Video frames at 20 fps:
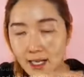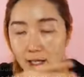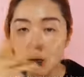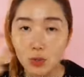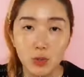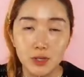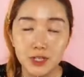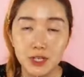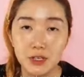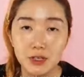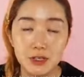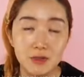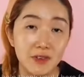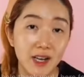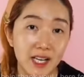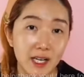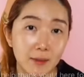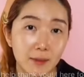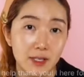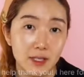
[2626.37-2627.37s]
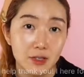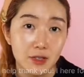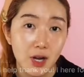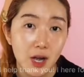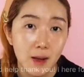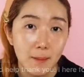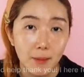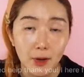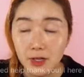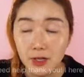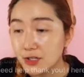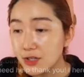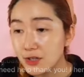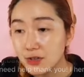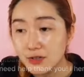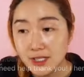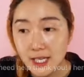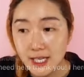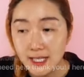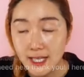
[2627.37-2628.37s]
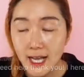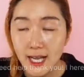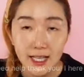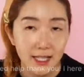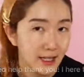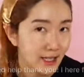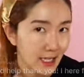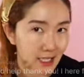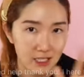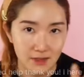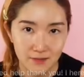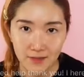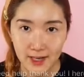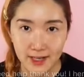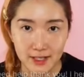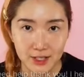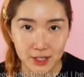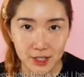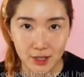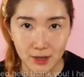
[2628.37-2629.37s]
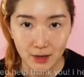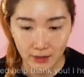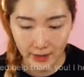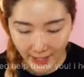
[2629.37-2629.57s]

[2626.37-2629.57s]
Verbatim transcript: and you want to use vitamin drop on Tuesday night, that's fine too.